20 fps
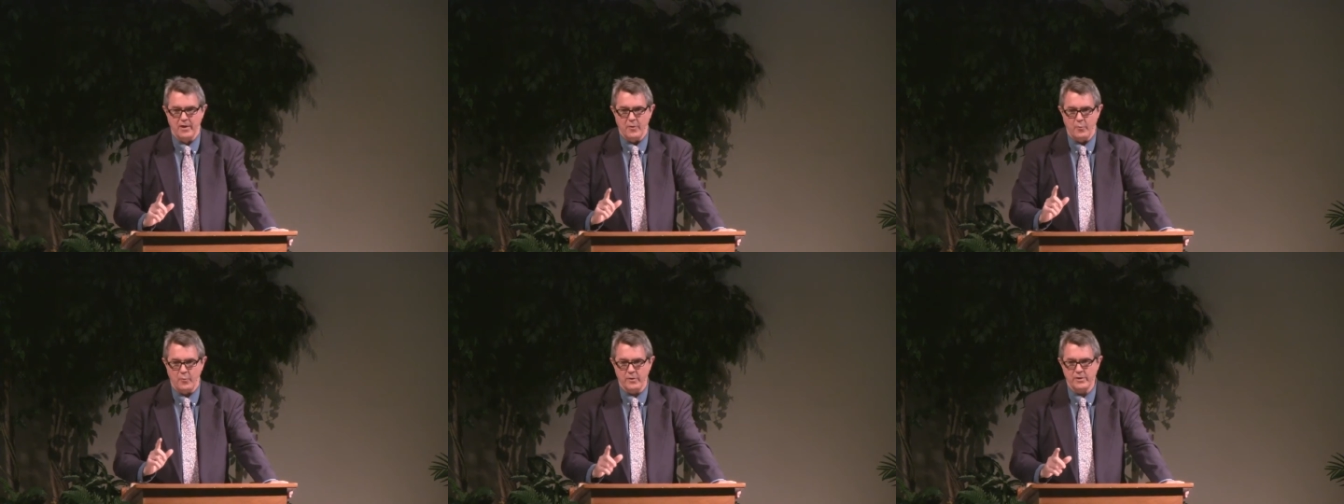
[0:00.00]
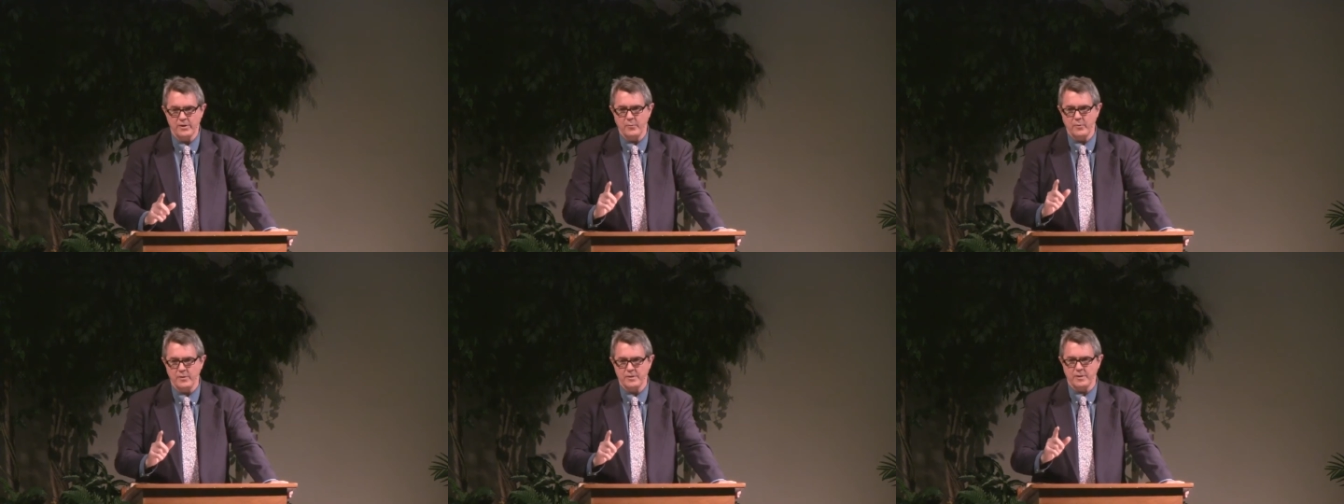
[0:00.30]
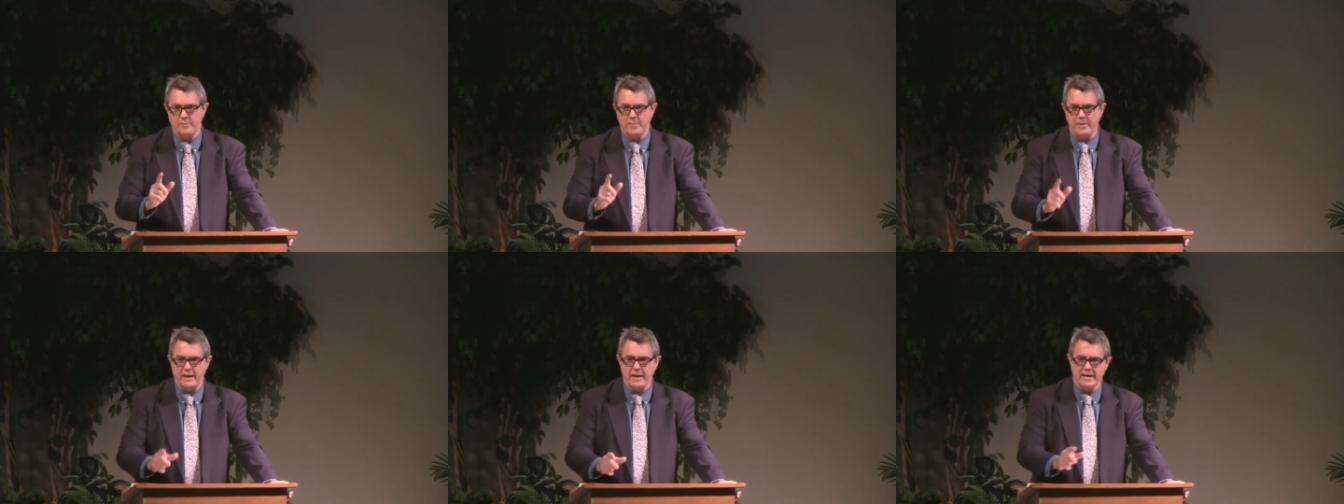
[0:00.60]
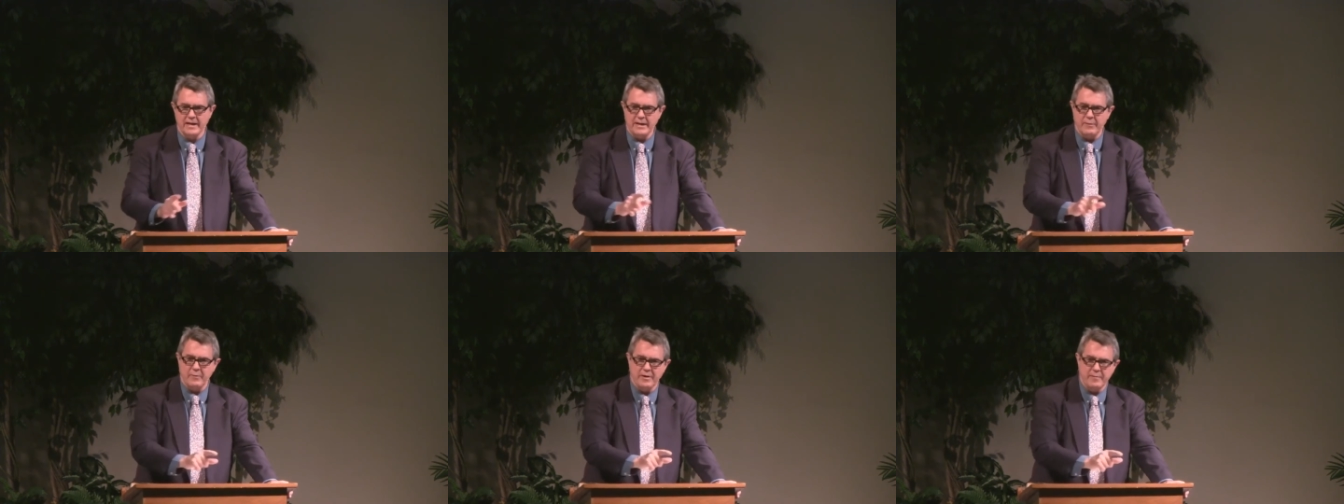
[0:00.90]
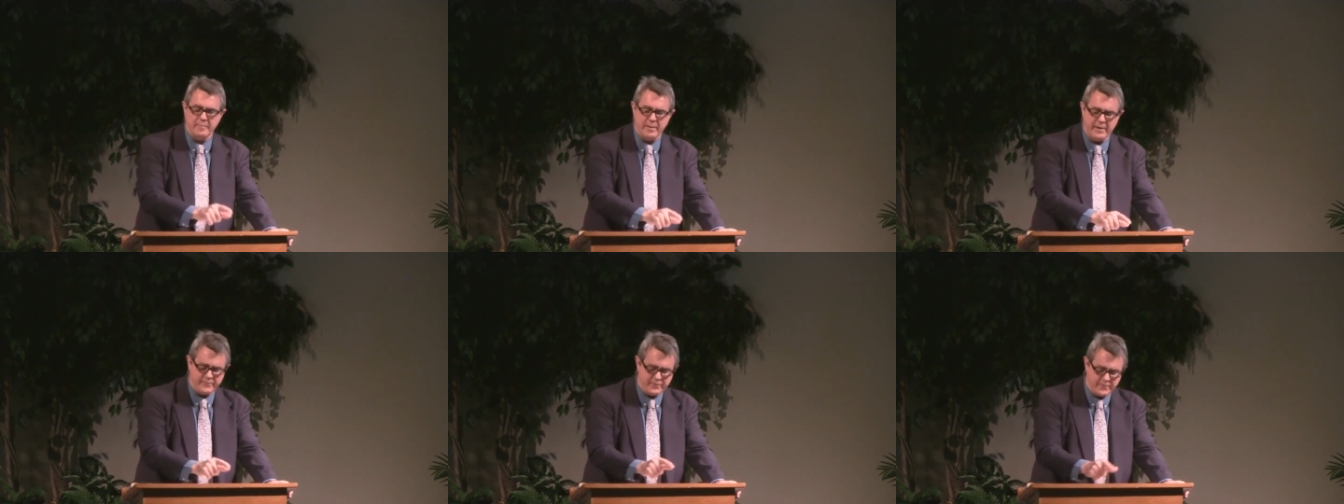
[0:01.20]
Wonder what the penalty would
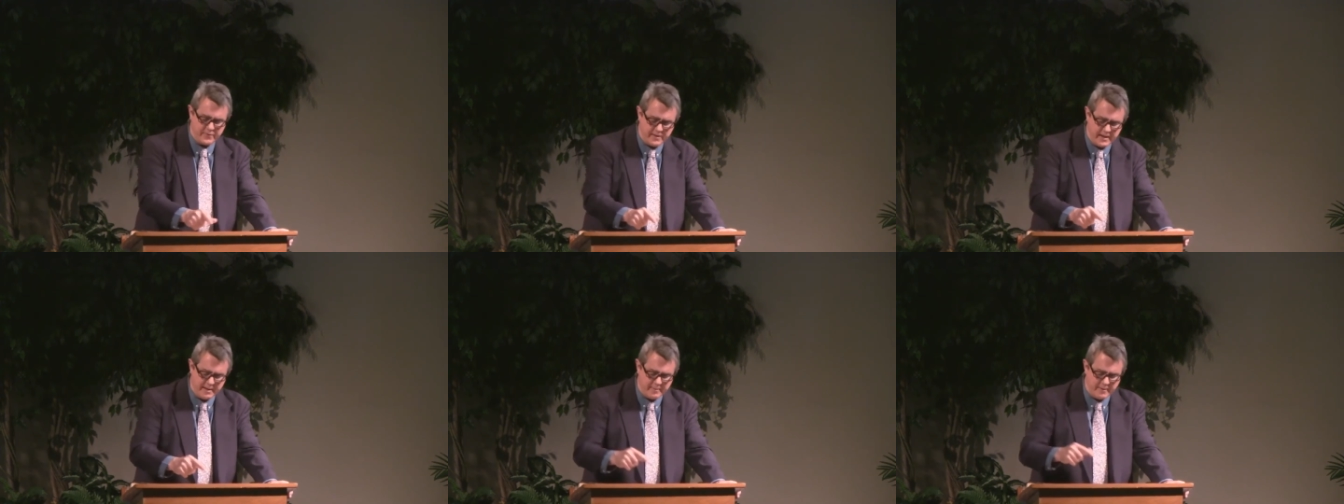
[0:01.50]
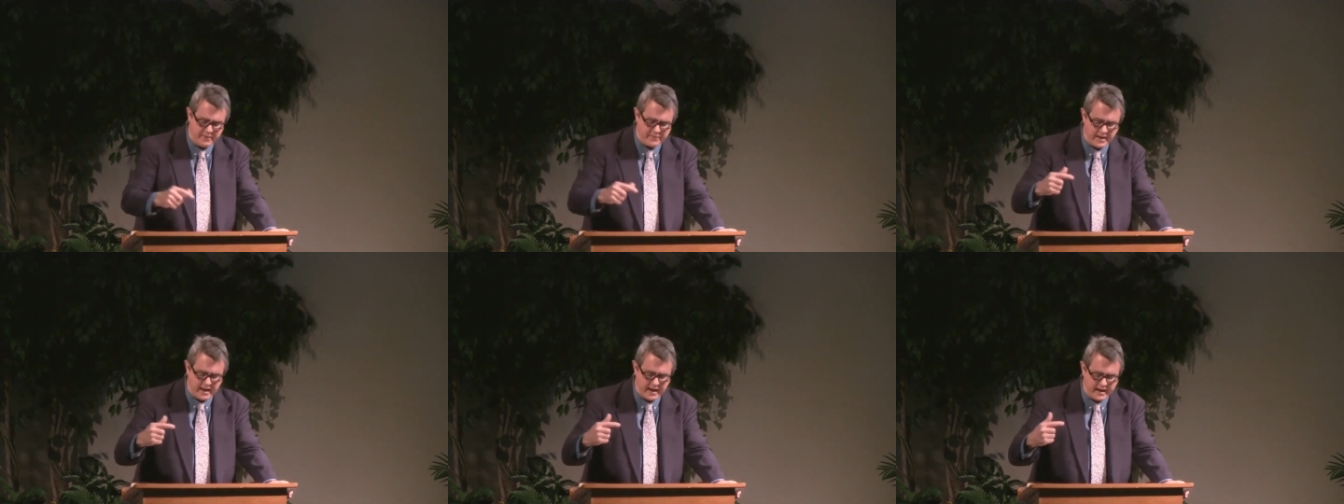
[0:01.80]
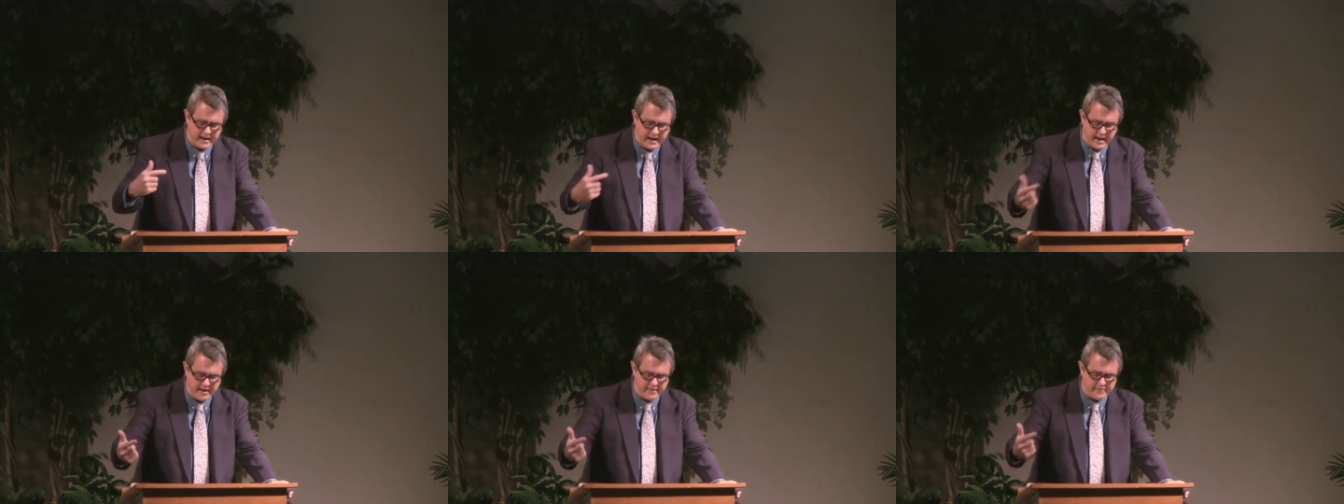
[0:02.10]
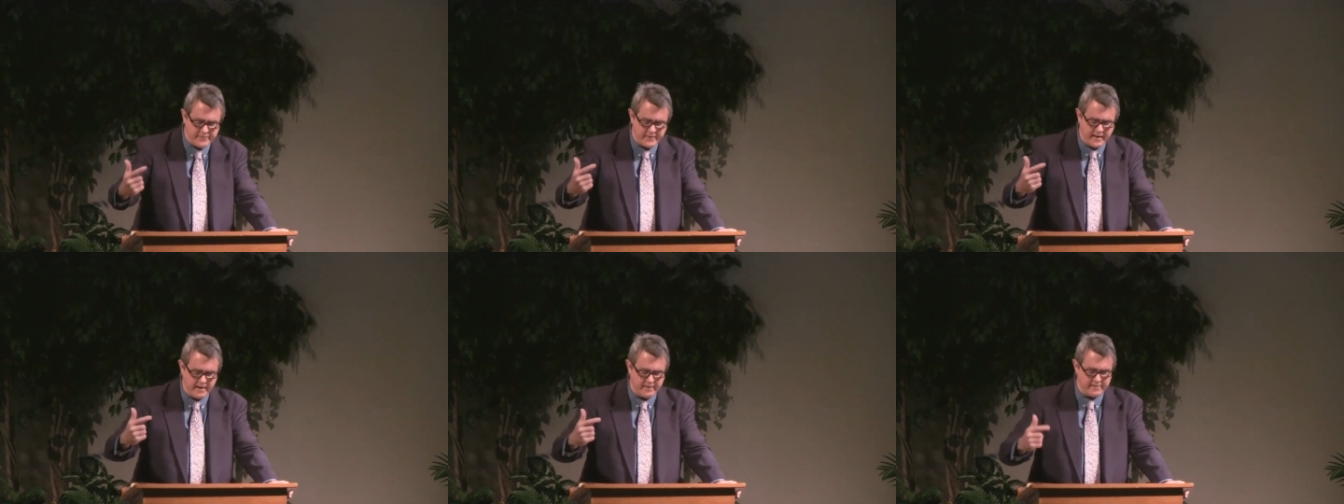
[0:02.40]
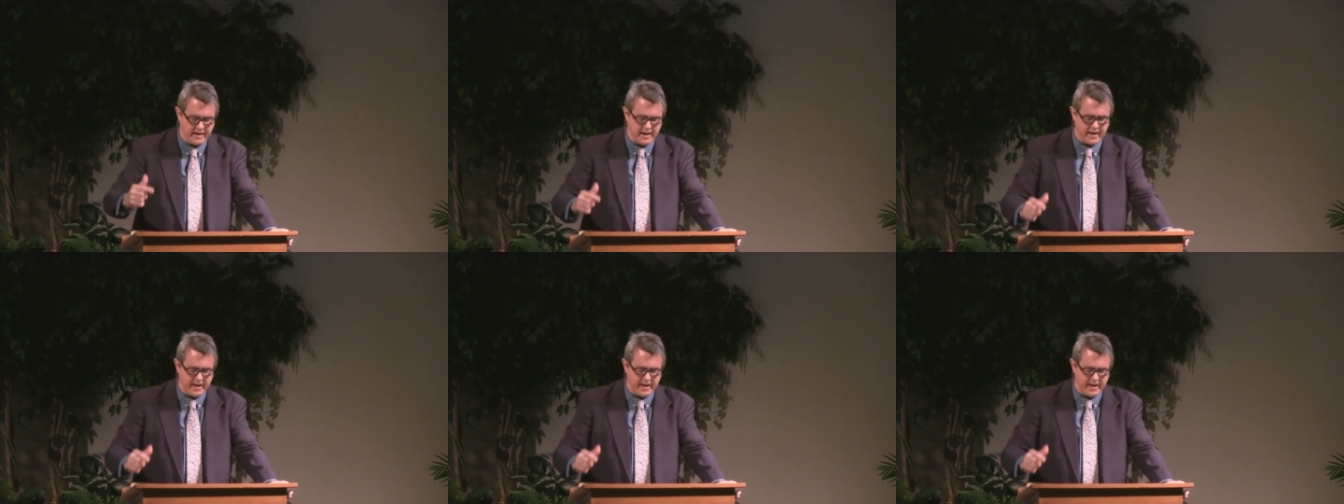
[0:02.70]
have been for them if they had gotten found